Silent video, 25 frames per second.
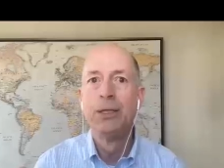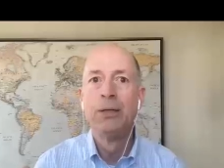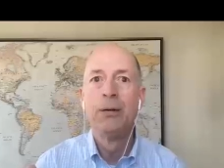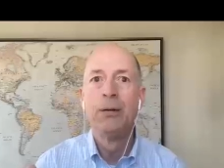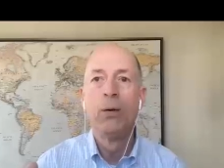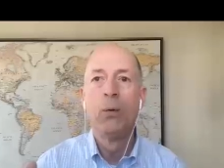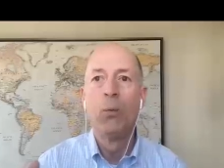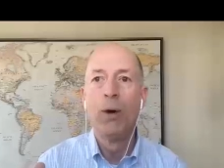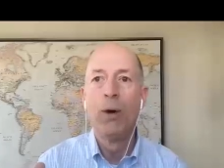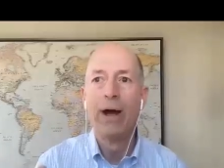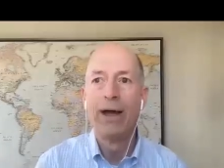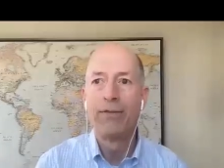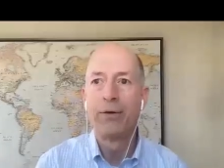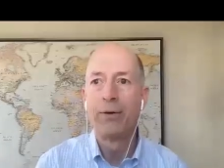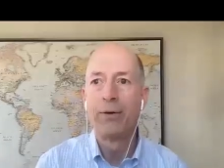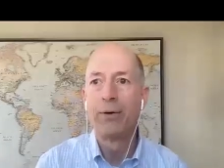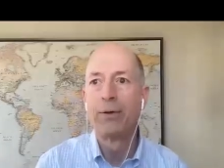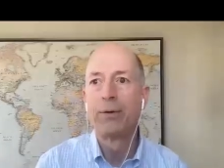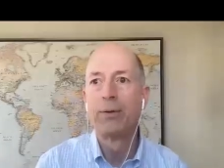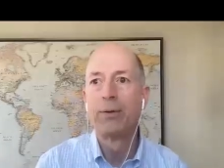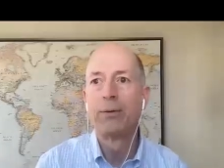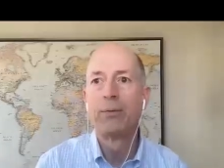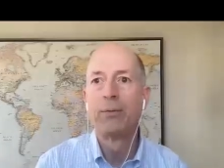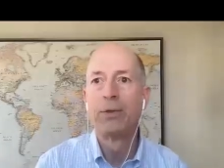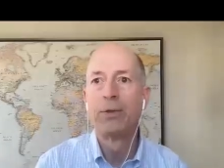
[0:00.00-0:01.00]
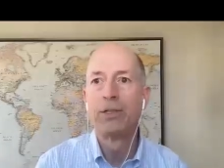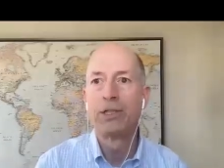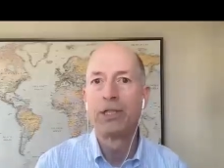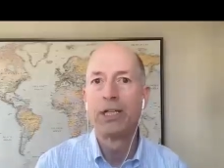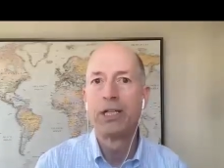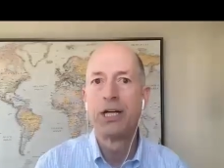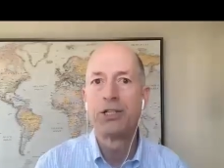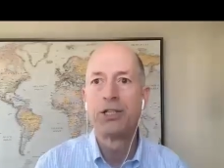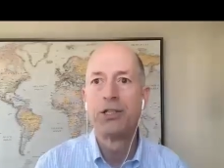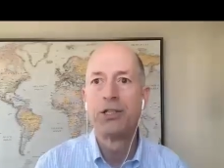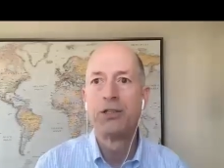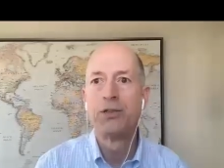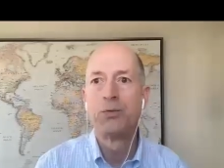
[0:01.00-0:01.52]
weather
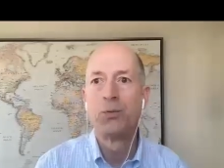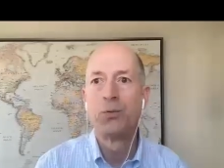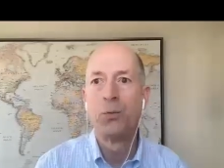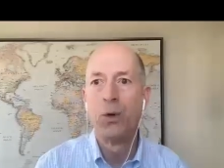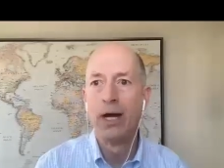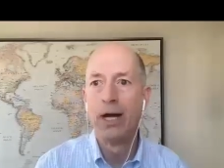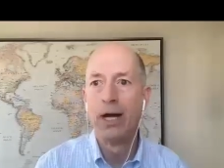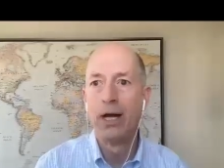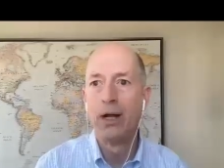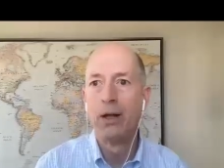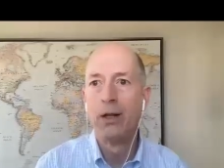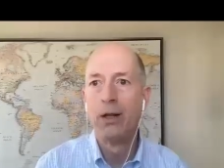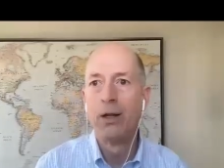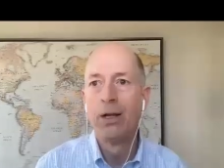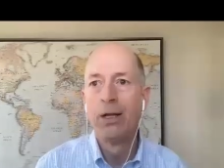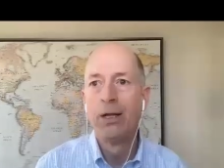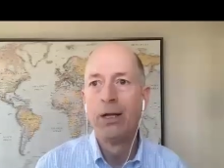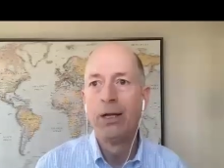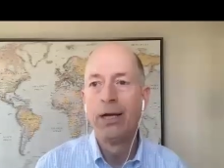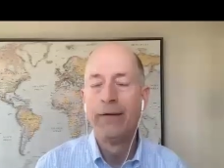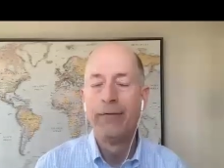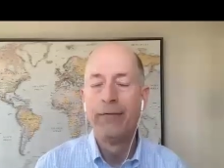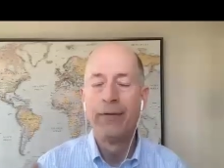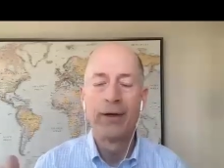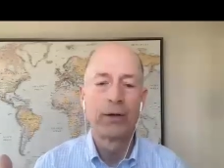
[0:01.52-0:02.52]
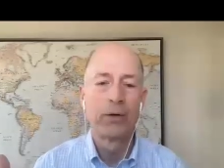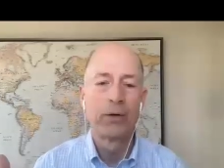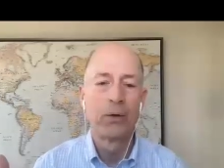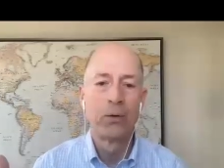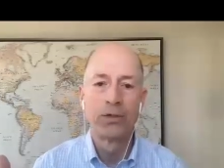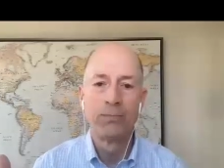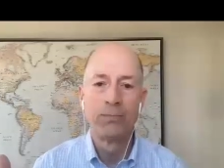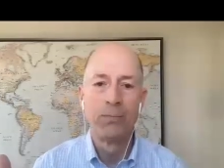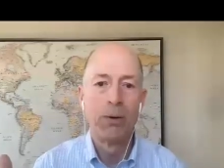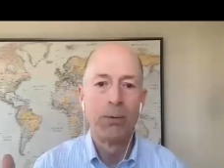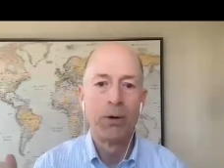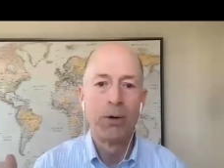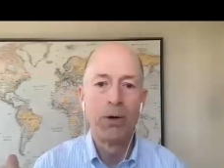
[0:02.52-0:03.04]
recessions well, and then of
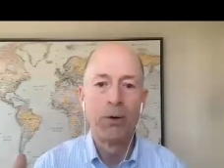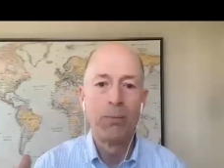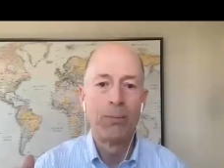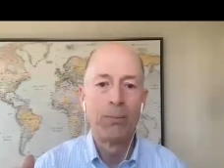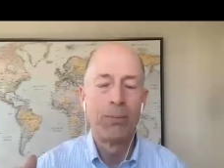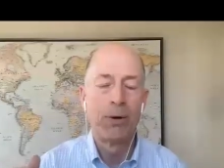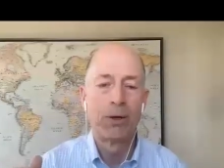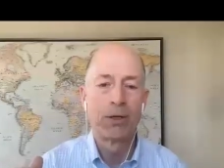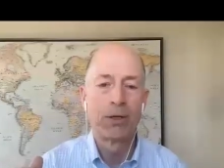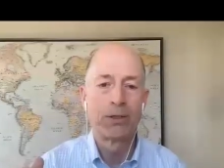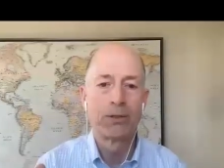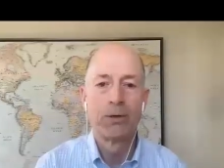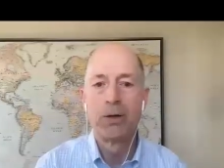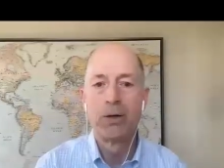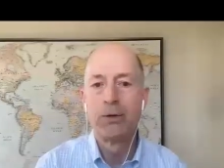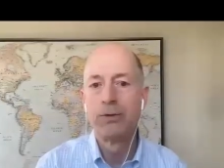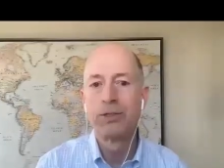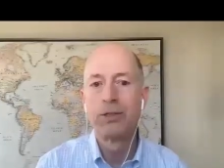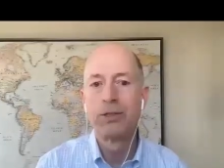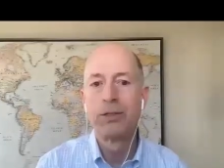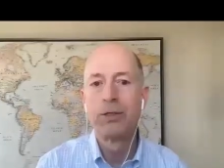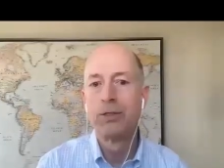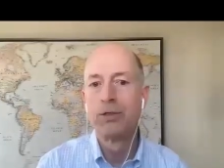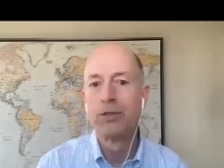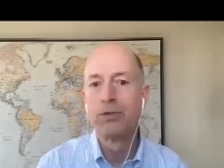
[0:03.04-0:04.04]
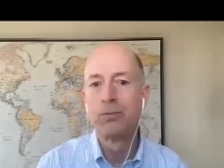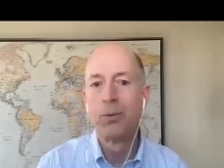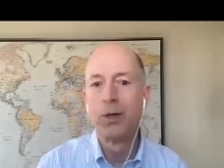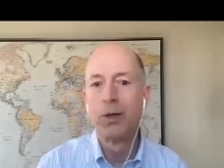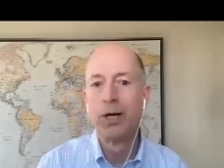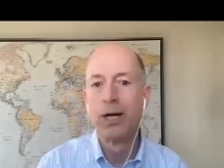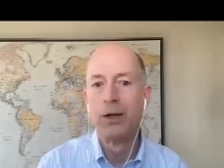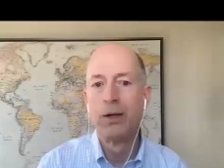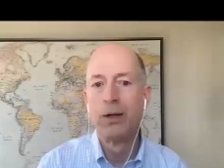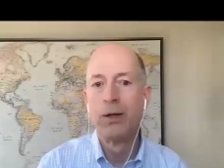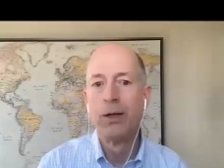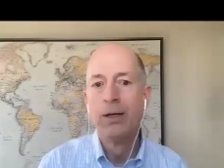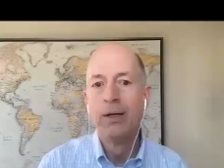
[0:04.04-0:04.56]
course mobile home parks are always good as
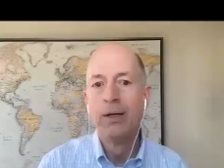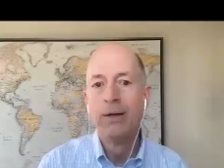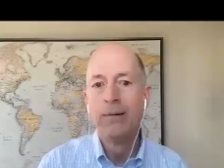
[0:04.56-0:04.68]
well.